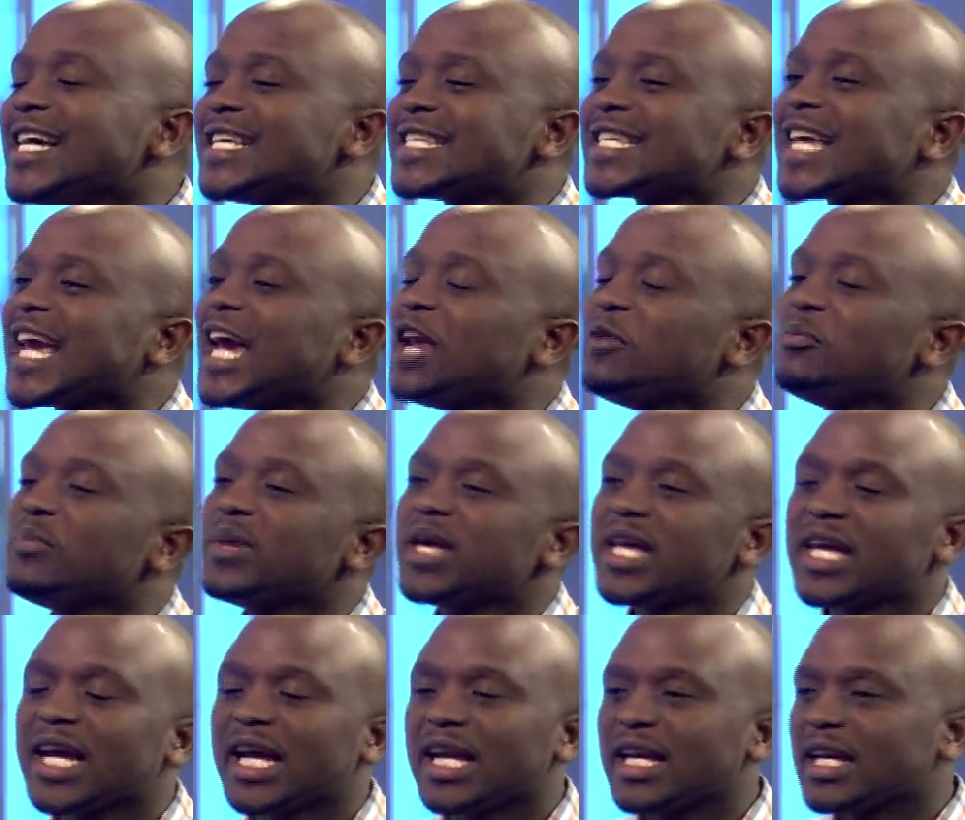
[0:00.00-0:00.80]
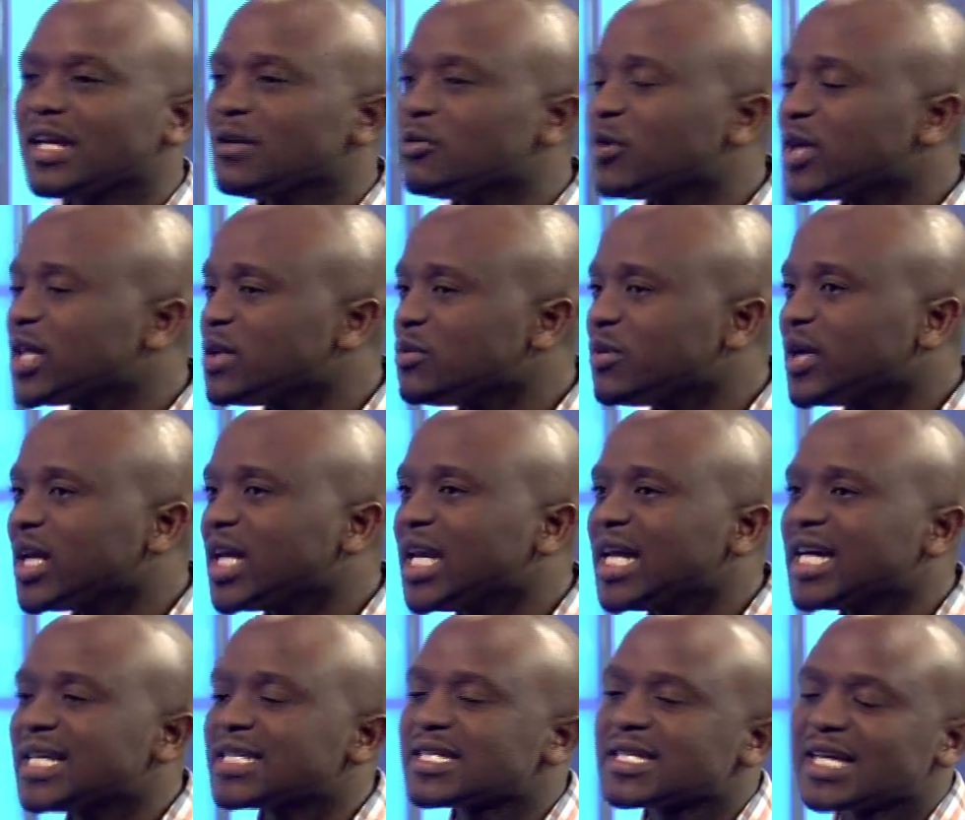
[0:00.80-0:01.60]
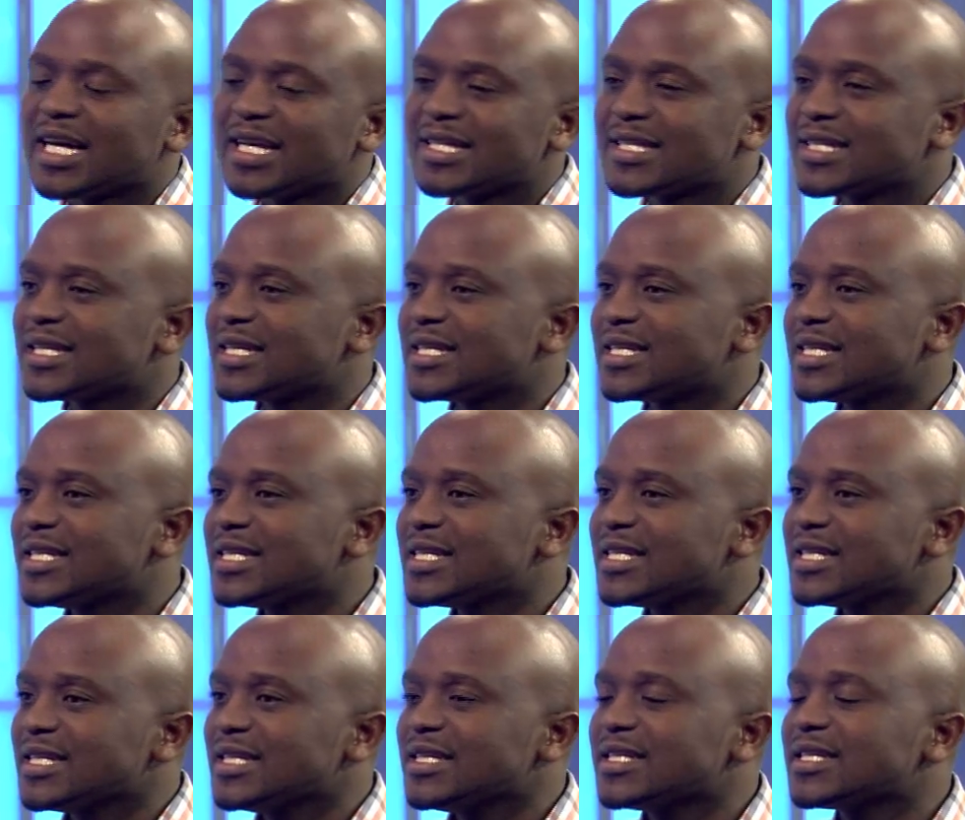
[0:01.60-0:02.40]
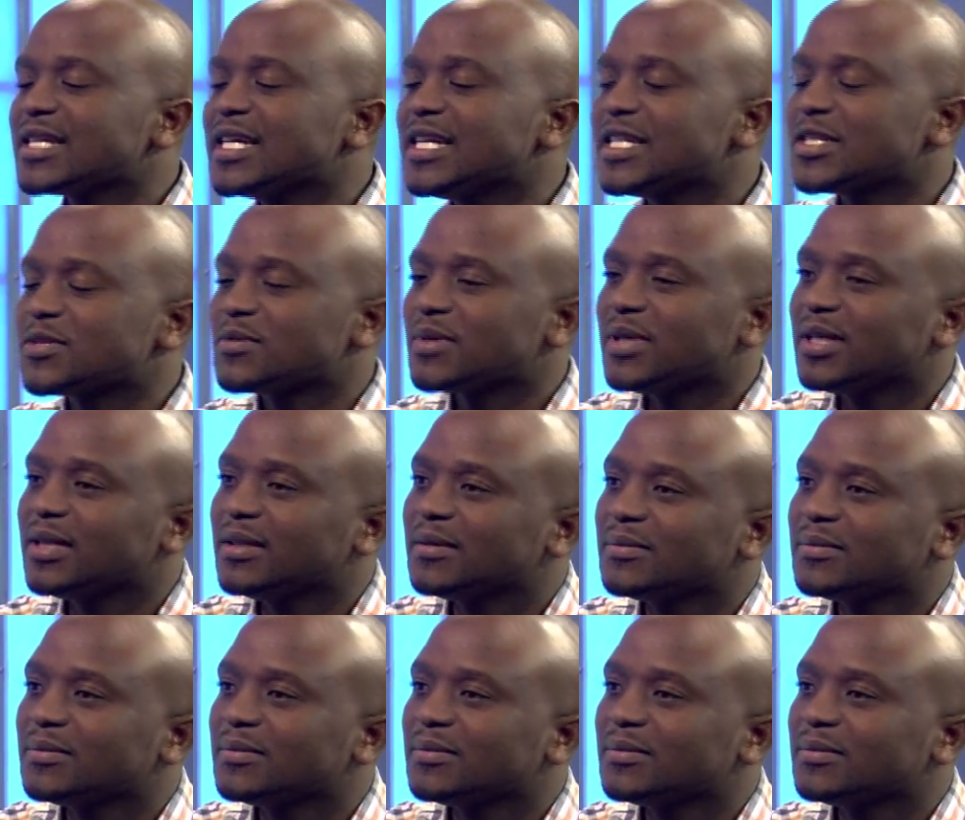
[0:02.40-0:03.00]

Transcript: as can be, and with less uncertainties as well.